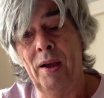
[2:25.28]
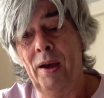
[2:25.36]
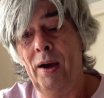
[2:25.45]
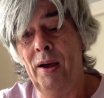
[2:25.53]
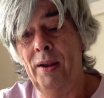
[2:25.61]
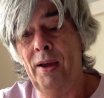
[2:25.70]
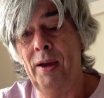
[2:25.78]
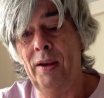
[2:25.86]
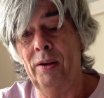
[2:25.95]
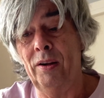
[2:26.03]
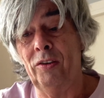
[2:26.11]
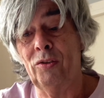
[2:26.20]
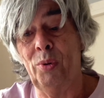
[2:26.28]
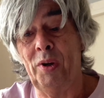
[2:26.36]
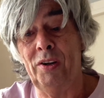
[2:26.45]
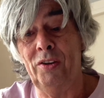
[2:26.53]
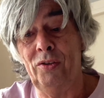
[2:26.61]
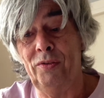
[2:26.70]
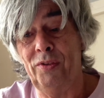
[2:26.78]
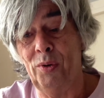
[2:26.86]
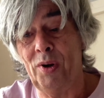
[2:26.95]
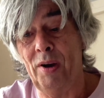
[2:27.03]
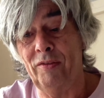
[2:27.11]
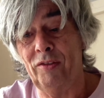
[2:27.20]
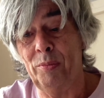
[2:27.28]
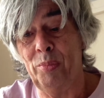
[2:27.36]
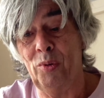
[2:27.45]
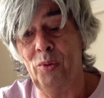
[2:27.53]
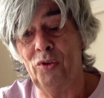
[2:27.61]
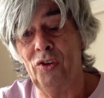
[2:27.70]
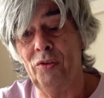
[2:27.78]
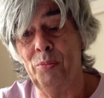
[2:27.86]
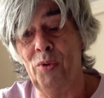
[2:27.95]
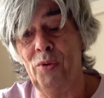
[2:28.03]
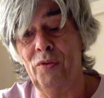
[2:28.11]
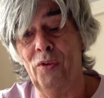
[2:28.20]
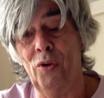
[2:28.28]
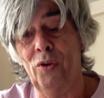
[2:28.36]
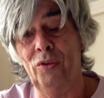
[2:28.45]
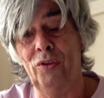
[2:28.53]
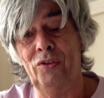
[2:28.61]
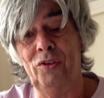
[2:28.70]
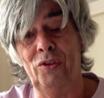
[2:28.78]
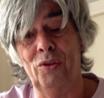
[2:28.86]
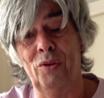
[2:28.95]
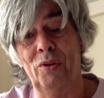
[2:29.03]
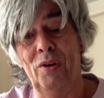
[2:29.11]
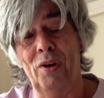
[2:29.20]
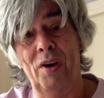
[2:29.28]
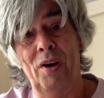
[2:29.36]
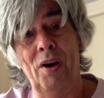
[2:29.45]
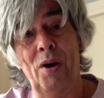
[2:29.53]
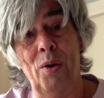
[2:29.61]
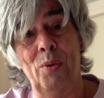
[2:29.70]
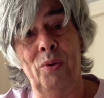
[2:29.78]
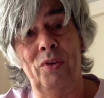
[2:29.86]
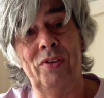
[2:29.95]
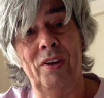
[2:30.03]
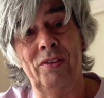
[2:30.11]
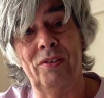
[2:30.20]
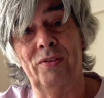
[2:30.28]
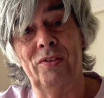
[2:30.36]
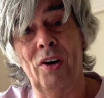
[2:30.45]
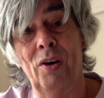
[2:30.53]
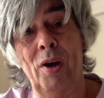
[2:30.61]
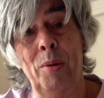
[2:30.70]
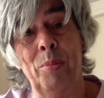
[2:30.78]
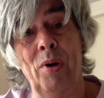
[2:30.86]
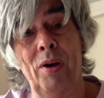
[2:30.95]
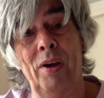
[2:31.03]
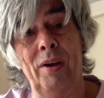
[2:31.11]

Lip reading: and then as quickly as you feel comfortable, just move on to your own sense of time by